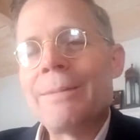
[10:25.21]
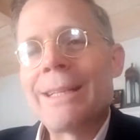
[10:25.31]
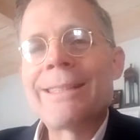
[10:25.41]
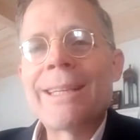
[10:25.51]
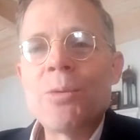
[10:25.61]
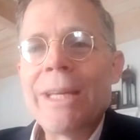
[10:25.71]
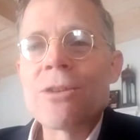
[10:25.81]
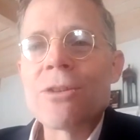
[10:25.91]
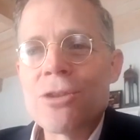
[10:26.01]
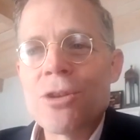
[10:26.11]
let's say a week
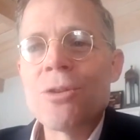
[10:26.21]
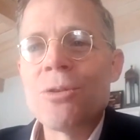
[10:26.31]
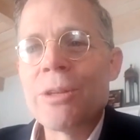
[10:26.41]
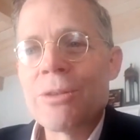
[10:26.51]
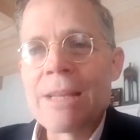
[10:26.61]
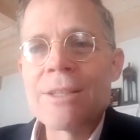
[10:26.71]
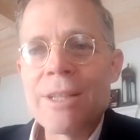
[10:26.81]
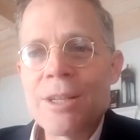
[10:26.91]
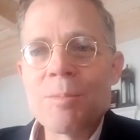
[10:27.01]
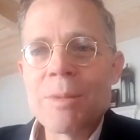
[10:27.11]
or two, you're
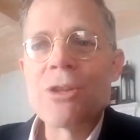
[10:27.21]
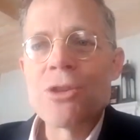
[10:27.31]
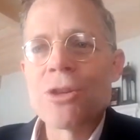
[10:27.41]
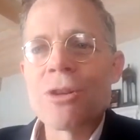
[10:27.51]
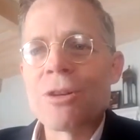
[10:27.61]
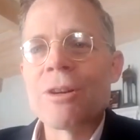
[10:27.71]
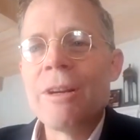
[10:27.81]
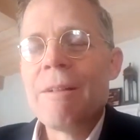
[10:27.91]
testing your blood sugar